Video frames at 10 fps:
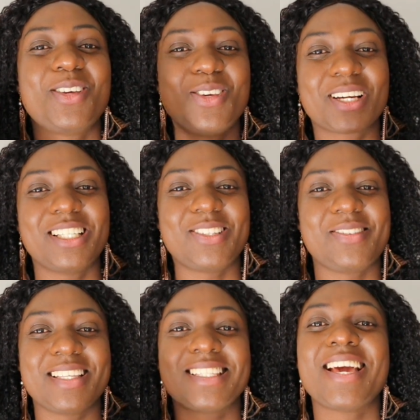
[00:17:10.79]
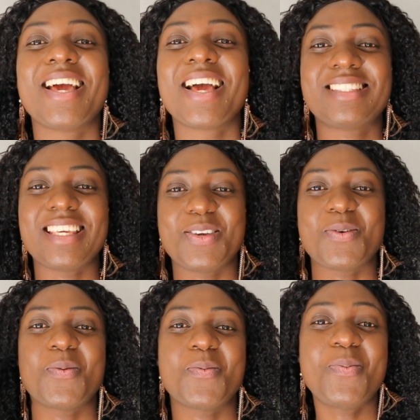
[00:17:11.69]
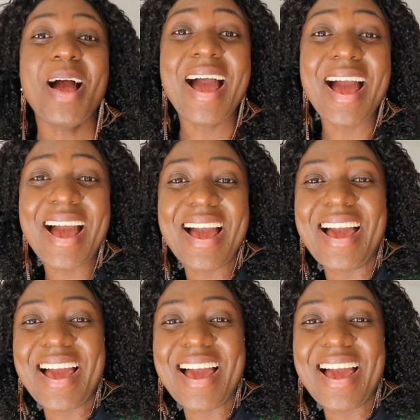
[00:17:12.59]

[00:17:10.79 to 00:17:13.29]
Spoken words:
You can do it. See you. Bye.